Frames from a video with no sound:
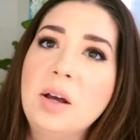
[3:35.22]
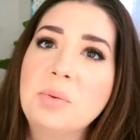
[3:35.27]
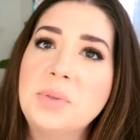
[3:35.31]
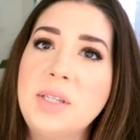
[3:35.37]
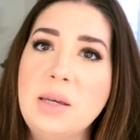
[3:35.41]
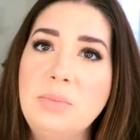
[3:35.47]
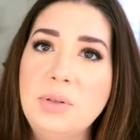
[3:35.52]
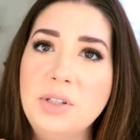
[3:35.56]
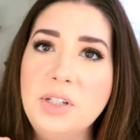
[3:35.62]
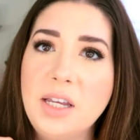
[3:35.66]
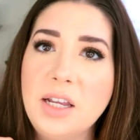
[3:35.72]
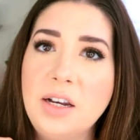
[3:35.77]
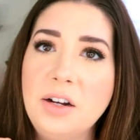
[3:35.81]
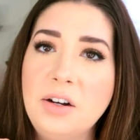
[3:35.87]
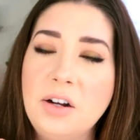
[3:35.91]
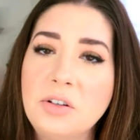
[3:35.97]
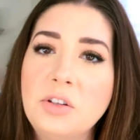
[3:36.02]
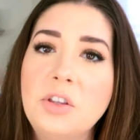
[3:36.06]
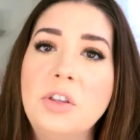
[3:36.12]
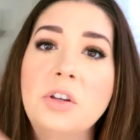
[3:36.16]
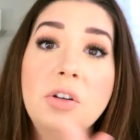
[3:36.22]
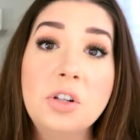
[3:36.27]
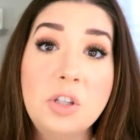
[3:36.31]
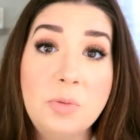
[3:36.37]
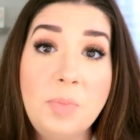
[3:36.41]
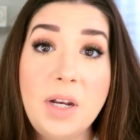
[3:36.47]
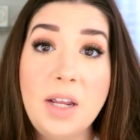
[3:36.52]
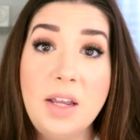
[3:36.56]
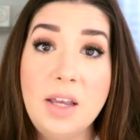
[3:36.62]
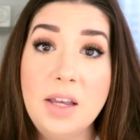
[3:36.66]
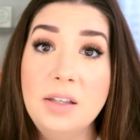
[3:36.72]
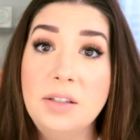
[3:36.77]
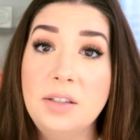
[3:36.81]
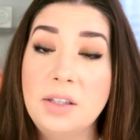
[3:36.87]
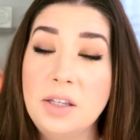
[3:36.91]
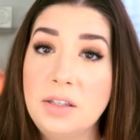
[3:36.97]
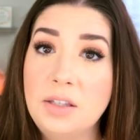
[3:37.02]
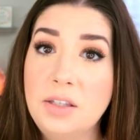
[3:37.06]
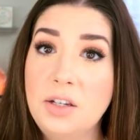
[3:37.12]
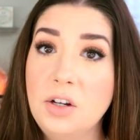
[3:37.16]
I was able to get it on clearance, but it
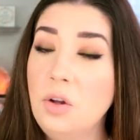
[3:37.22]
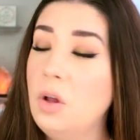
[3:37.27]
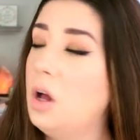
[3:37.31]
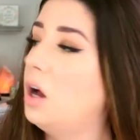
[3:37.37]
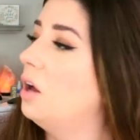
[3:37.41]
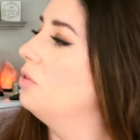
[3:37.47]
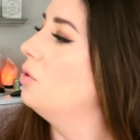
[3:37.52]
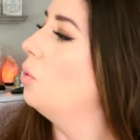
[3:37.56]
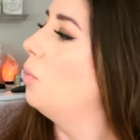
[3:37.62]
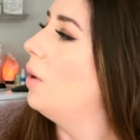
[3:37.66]
is still on the